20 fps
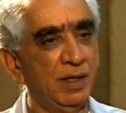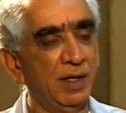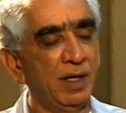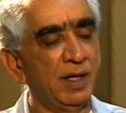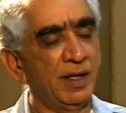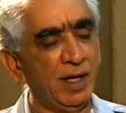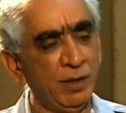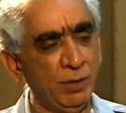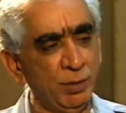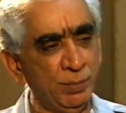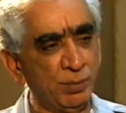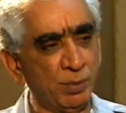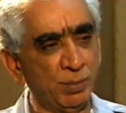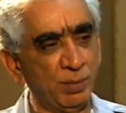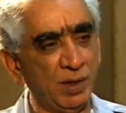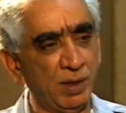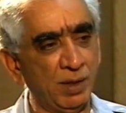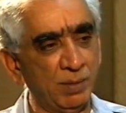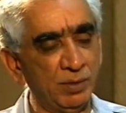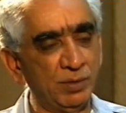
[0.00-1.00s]
And I hope to
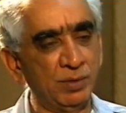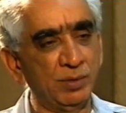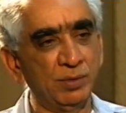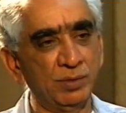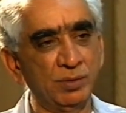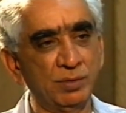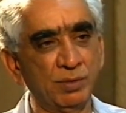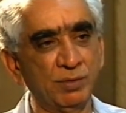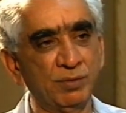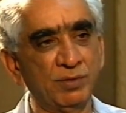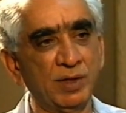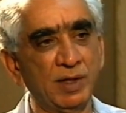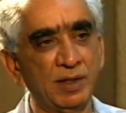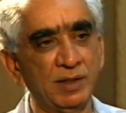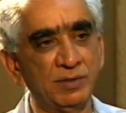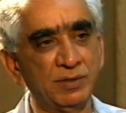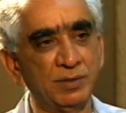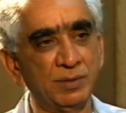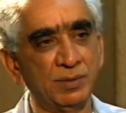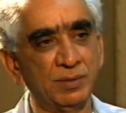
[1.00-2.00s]
be able to do so
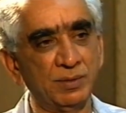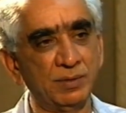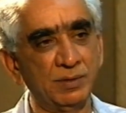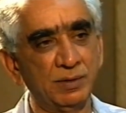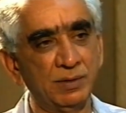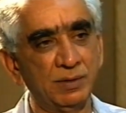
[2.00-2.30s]
fairly soon.